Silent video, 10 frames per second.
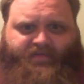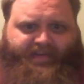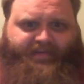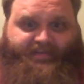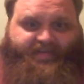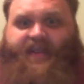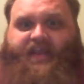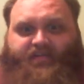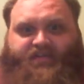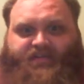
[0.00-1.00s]
like
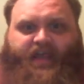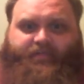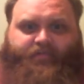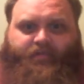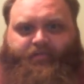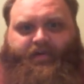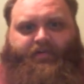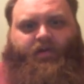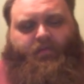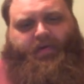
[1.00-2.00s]
staying in the sky for a very
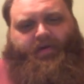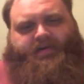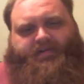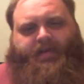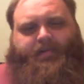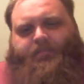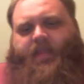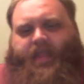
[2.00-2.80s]
long period of time.